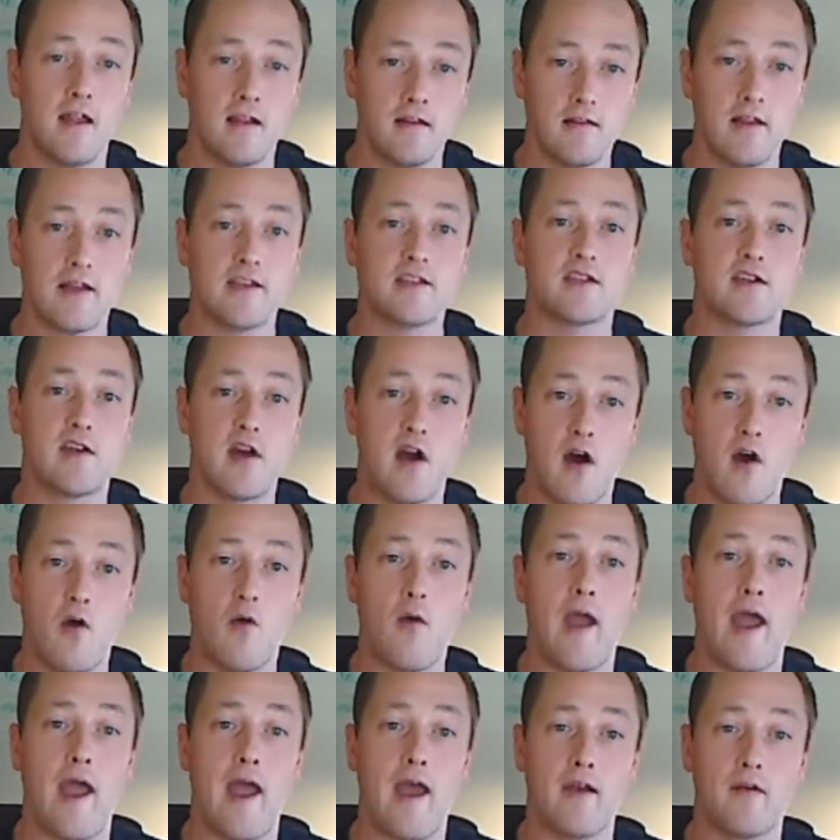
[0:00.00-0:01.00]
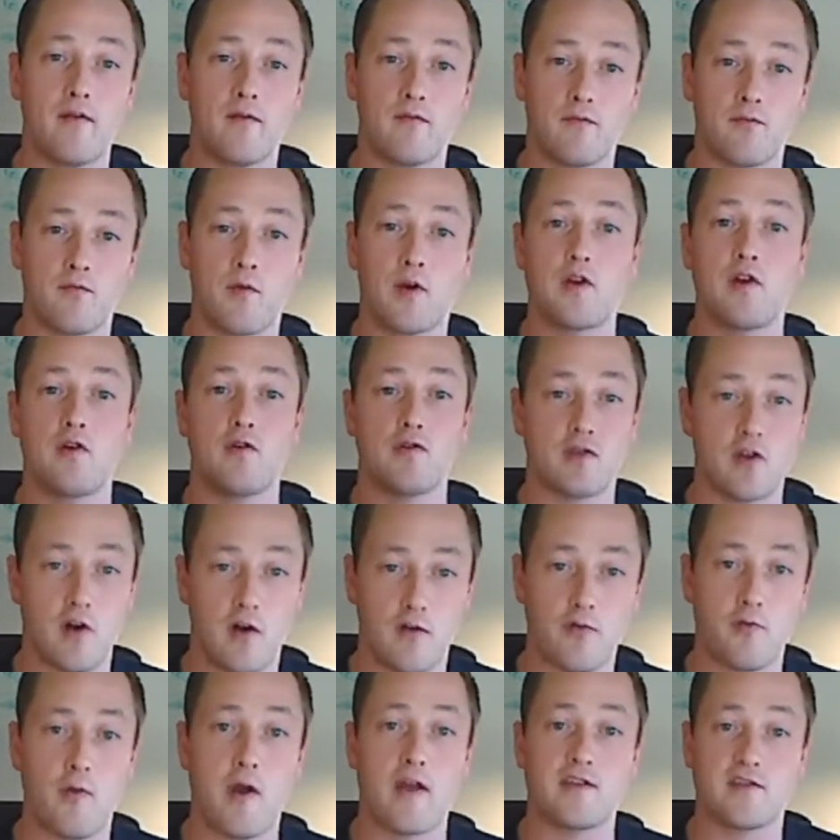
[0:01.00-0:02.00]
Let's go and reduce
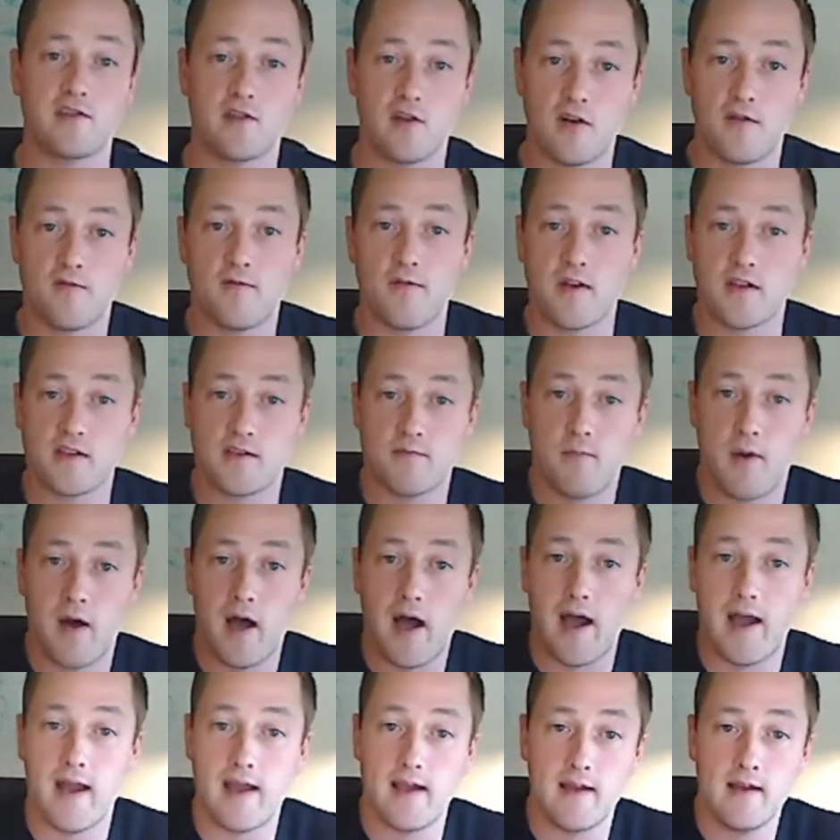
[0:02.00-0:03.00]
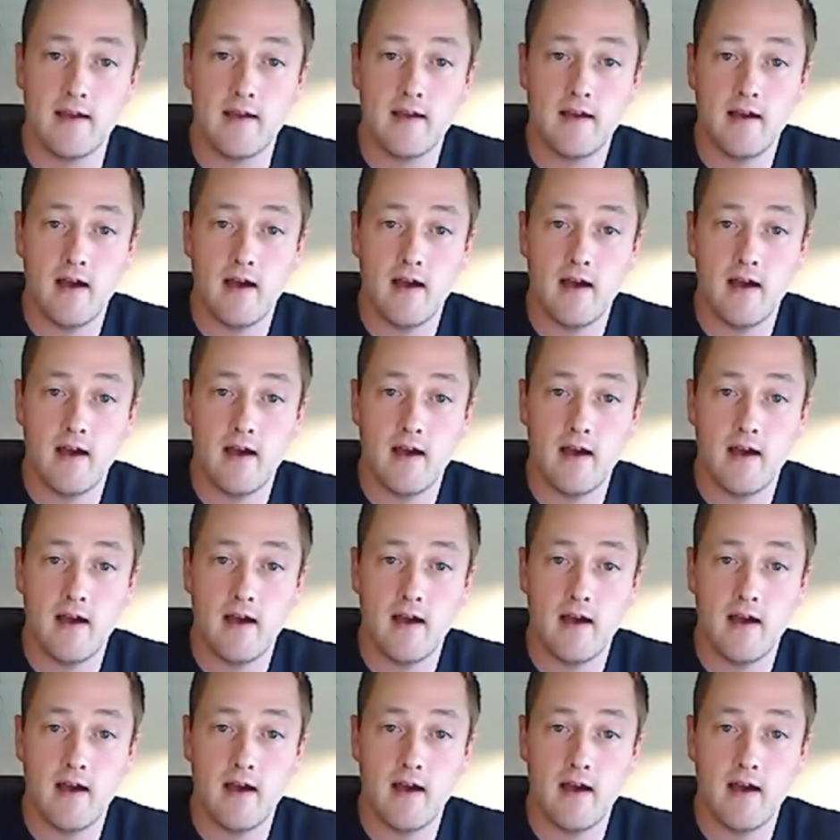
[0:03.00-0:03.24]
our threat surface by